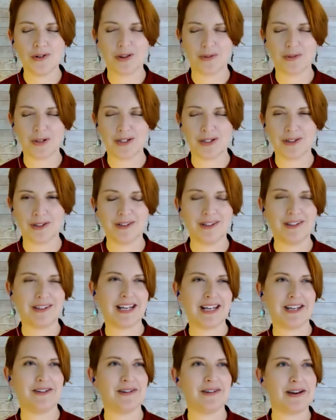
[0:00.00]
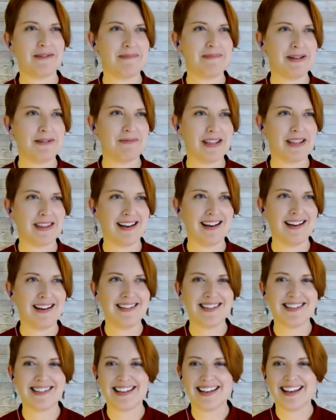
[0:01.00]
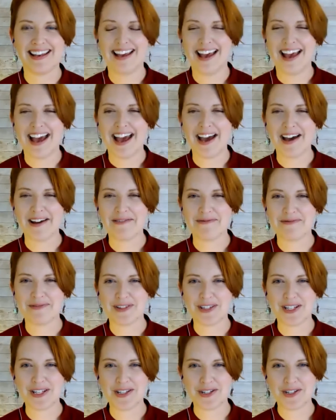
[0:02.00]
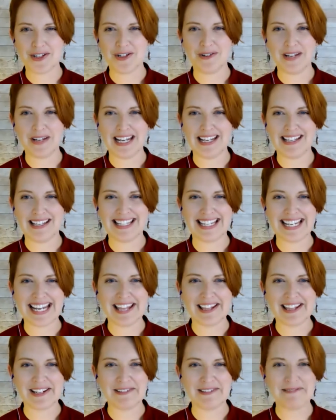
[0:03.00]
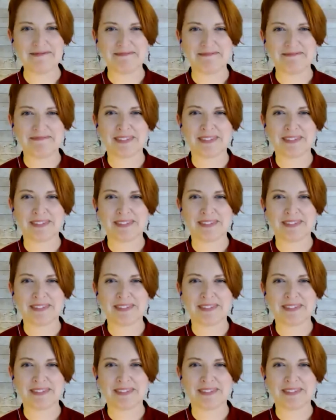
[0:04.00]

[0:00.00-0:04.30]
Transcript: thrilled that you have been with us for these 2 days together.